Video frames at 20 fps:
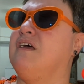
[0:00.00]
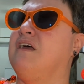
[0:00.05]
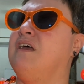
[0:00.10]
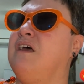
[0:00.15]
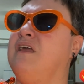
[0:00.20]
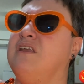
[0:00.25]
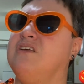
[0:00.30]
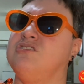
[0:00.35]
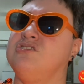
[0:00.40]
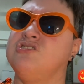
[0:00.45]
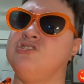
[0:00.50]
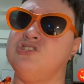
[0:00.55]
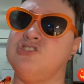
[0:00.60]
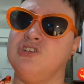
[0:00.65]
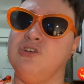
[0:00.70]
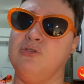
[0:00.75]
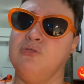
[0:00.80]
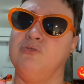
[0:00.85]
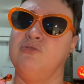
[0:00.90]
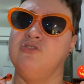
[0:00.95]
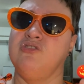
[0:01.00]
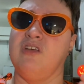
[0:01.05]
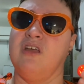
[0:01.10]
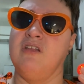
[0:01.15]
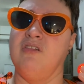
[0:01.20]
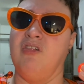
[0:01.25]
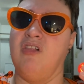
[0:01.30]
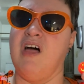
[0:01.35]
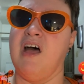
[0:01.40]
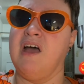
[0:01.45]
And it just shows a
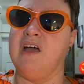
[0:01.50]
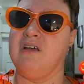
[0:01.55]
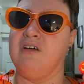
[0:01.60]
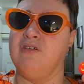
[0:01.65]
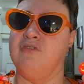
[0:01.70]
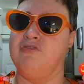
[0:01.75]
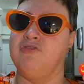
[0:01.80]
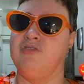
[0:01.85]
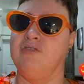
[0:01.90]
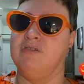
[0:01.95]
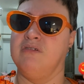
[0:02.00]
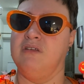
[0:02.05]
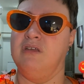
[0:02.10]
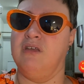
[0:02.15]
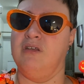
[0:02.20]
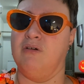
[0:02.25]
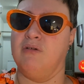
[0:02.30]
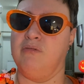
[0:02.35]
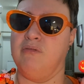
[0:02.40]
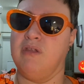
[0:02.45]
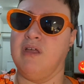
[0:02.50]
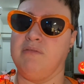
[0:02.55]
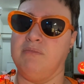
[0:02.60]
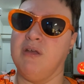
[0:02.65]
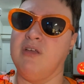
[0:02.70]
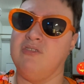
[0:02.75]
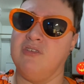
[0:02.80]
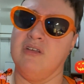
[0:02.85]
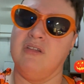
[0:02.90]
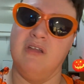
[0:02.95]
lack of, you know, like
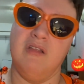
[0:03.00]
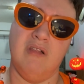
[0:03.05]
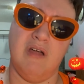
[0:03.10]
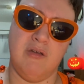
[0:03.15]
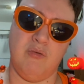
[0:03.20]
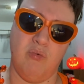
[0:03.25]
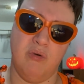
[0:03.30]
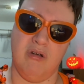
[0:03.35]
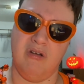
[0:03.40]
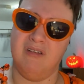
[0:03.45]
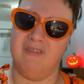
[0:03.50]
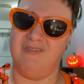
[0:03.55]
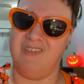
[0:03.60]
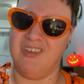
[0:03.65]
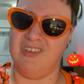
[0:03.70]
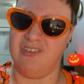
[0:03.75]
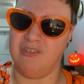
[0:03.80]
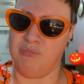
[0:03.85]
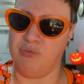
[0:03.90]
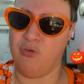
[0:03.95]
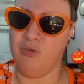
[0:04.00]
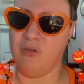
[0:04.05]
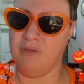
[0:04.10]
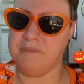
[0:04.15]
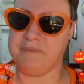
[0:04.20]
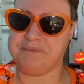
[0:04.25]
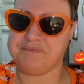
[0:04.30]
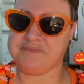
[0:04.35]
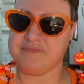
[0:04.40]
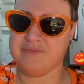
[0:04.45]
basically like we're invisible.
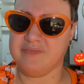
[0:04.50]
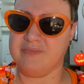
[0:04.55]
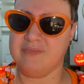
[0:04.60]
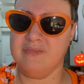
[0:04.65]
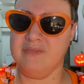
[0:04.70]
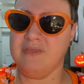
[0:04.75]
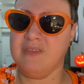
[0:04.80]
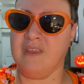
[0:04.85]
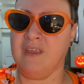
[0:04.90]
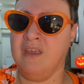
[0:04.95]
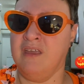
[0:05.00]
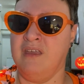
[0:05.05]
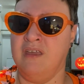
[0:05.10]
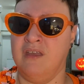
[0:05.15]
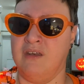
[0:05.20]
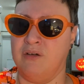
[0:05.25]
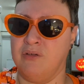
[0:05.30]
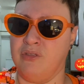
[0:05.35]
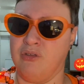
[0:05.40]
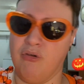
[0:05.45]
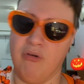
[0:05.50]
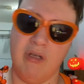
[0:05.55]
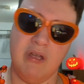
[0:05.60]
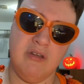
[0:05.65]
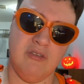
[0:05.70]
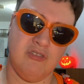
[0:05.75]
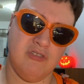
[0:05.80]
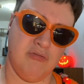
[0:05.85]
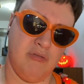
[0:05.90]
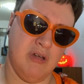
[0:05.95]
You know, the
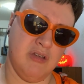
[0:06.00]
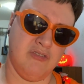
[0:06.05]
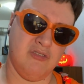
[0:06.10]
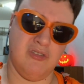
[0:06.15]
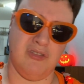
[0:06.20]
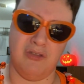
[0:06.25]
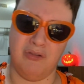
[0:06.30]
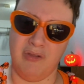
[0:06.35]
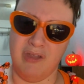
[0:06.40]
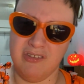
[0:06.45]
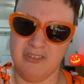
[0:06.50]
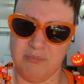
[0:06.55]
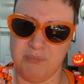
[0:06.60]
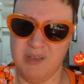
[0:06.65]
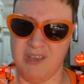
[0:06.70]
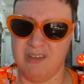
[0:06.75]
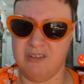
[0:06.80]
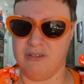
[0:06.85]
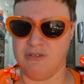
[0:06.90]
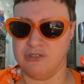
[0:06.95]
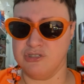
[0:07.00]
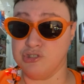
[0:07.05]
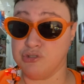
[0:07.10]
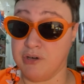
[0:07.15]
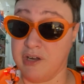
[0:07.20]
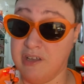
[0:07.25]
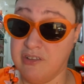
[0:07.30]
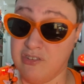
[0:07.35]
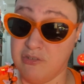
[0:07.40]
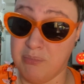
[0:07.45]
greatest threat to the lesbian or
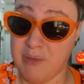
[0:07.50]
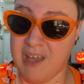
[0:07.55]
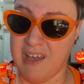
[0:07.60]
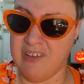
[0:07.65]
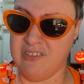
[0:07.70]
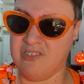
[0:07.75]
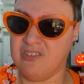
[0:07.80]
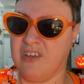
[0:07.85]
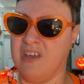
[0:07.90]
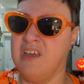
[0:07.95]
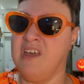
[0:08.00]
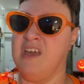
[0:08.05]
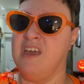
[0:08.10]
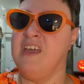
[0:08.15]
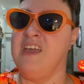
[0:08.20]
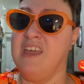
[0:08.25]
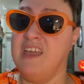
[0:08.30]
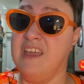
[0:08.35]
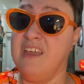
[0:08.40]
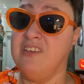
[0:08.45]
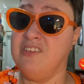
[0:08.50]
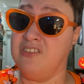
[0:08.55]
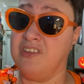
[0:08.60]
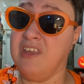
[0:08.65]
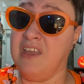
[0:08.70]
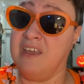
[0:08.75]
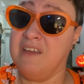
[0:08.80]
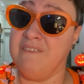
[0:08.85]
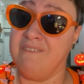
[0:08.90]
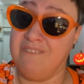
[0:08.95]
trans mask is
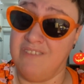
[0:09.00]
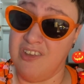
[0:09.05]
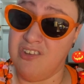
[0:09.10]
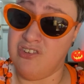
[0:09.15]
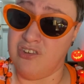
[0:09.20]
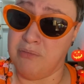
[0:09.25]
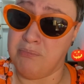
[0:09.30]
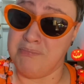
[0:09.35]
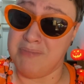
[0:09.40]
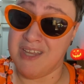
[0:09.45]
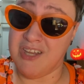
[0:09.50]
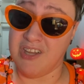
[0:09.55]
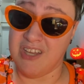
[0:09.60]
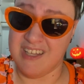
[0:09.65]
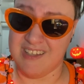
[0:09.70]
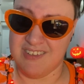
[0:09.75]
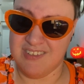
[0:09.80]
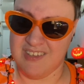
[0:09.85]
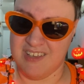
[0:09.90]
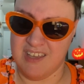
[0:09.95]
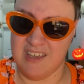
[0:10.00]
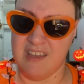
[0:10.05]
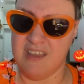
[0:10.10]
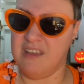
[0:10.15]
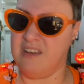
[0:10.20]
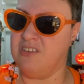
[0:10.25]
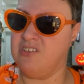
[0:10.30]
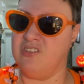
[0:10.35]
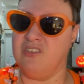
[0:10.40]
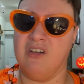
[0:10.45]
invisibility. It
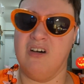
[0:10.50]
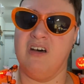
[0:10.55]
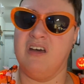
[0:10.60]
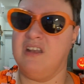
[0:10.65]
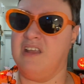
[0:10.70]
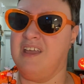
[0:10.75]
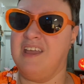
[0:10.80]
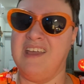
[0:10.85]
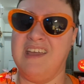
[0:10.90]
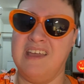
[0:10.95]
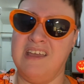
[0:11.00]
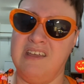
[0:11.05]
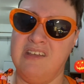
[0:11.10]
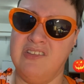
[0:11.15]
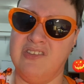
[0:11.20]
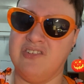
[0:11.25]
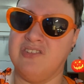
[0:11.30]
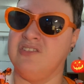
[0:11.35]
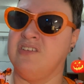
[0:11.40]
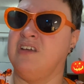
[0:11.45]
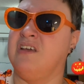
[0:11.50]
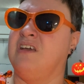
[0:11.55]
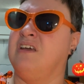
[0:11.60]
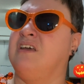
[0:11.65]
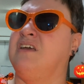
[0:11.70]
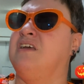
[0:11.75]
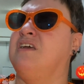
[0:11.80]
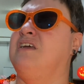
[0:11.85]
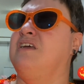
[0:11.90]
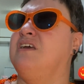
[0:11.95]
is not AIDS.
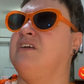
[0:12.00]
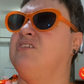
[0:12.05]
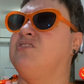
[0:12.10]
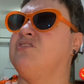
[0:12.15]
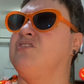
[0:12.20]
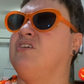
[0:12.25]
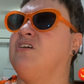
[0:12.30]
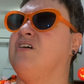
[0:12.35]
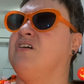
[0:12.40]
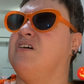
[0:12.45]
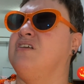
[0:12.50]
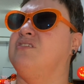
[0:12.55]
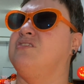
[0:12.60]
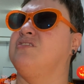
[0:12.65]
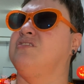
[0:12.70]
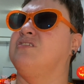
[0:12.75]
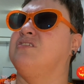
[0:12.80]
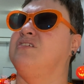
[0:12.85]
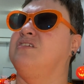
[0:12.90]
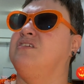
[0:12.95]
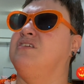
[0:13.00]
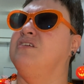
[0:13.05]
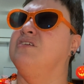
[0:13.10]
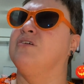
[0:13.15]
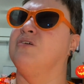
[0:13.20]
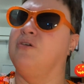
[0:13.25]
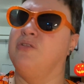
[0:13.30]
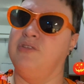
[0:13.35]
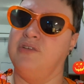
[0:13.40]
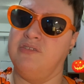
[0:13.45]
It is not, you know,
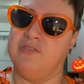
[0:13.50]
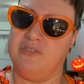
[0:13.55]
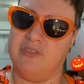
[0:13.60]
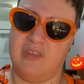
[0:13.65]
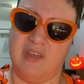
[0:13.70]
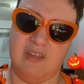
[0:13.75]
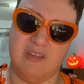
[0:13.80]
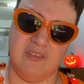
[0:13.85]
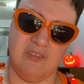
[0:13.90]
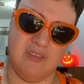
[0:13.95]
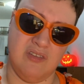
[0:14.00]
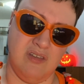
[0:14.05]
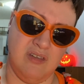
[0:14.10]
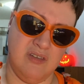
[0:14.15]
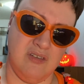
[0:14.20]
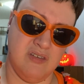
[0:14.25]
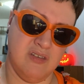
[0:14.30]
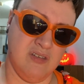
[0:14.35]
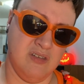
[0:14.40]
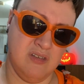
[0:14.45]
all these things that